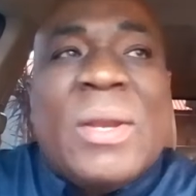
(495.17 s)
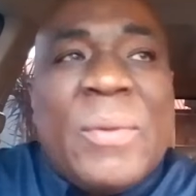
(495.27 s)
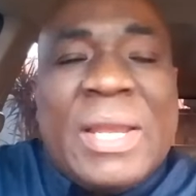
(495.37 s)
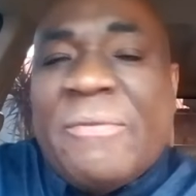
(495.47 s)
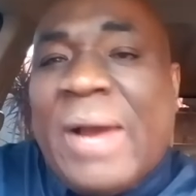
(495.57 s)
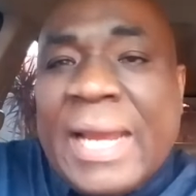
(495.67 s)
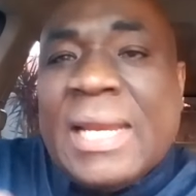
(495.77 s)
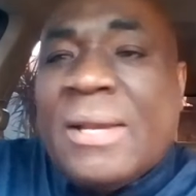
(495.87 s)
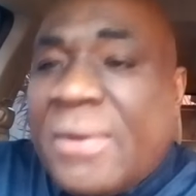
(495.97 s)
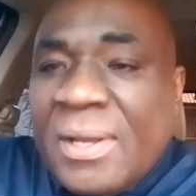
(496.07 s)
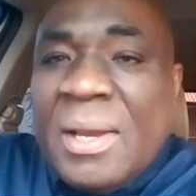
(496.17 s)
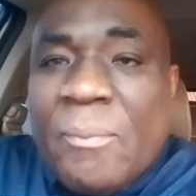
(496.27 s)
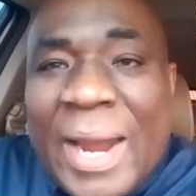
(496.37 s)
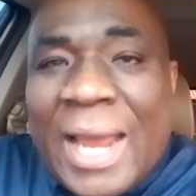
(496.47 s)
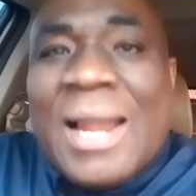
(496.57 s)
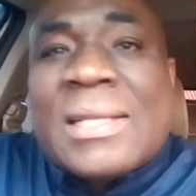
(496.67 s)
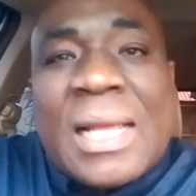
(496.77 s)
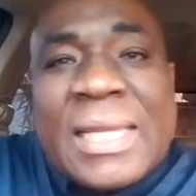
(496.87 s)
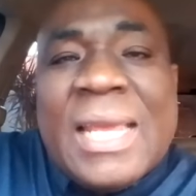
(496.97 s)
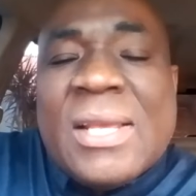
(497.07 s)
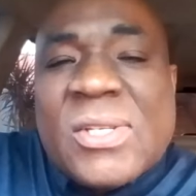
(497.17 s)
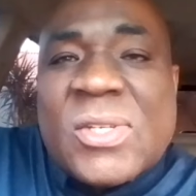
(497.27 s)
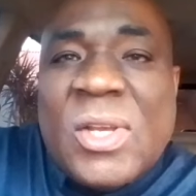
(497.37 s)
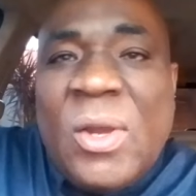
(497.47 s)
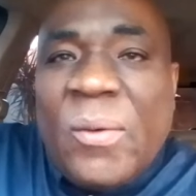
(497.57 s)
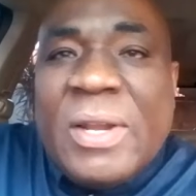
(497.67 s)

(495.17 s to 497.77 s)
We divided by a lot of things.